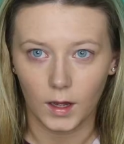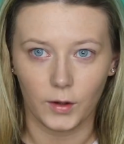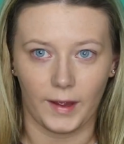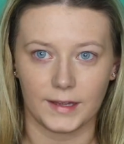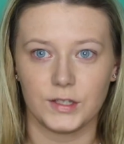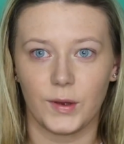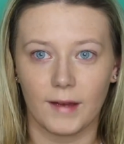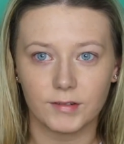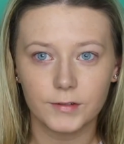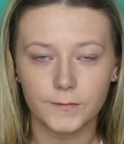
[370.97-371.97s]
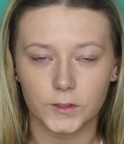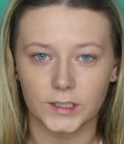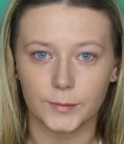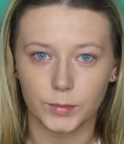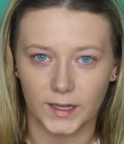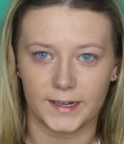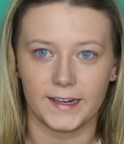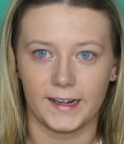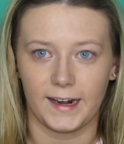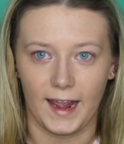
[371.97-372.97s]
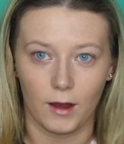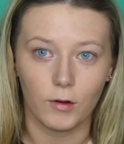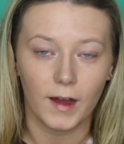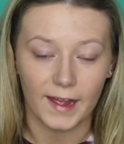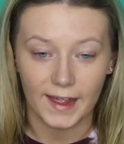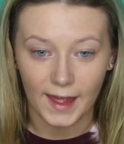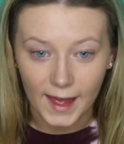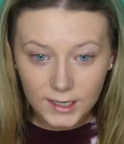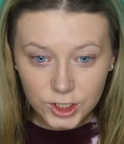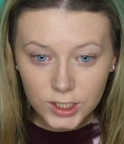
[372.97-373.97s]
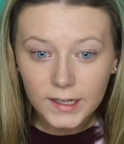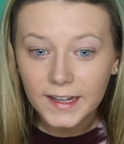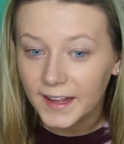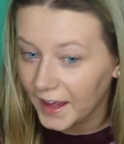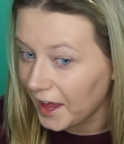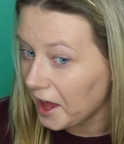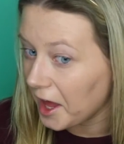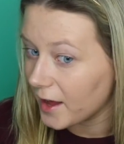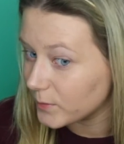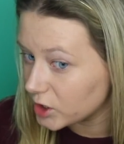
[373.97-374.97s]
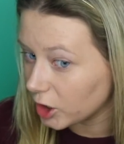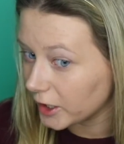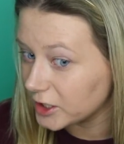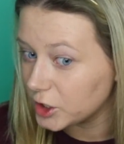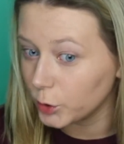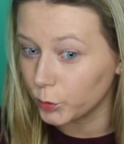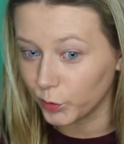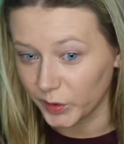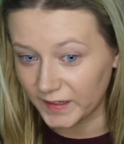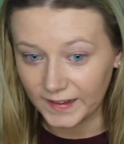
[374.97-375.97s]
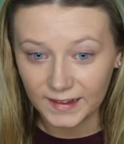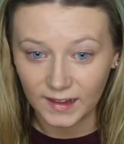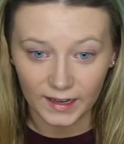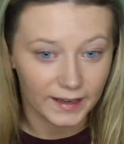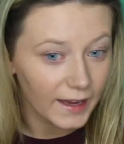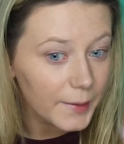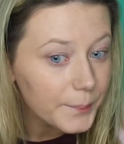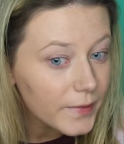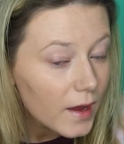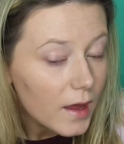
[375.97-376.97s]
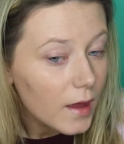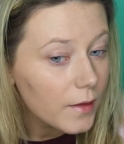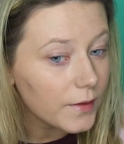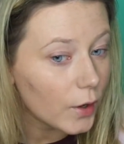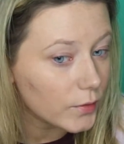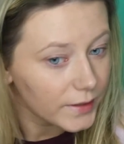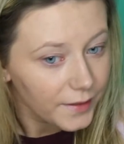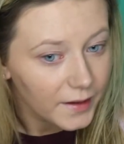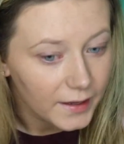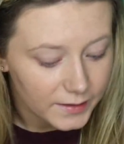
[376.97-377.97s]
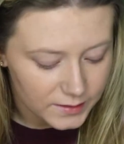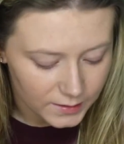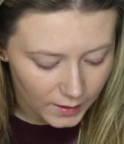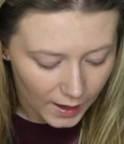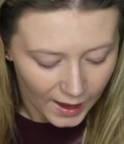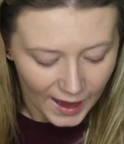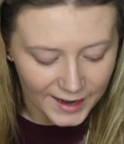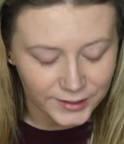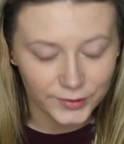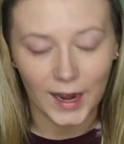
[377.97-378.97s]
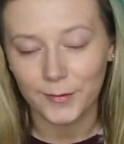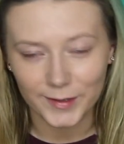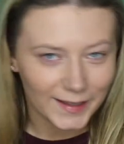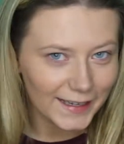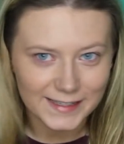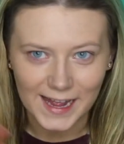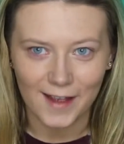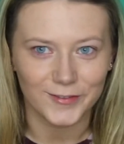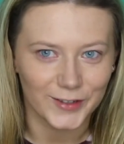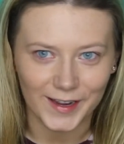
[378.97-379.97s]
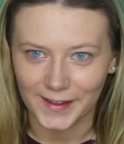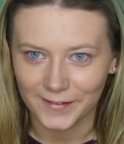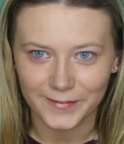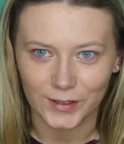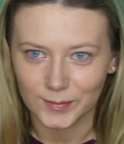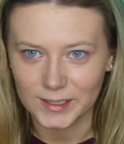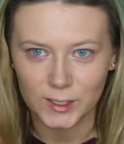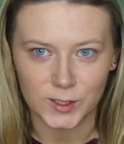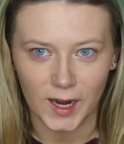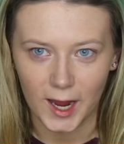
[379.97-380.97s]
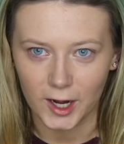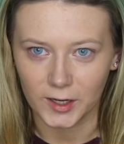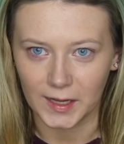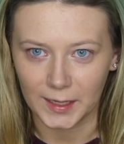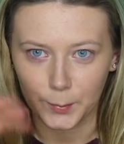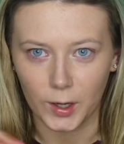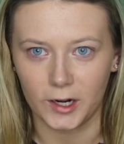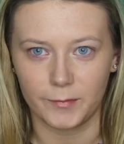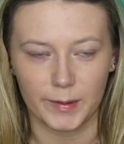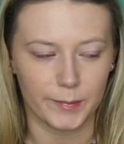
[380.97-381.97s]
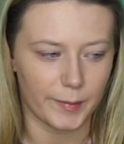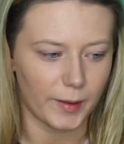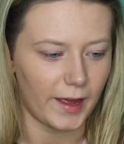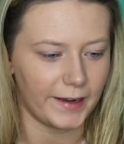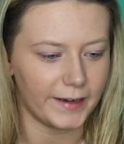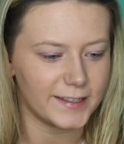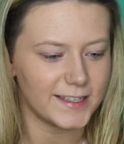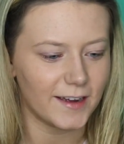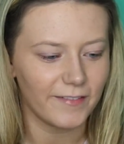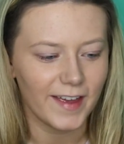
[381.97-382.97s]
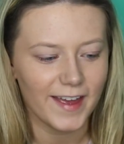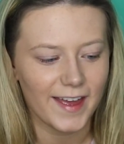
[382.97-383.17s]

Okay, so after fully blending it out, I actually am starting to really like it. The only thing is, I, I realized after I like filmed this entire like part of me applying it and stuff,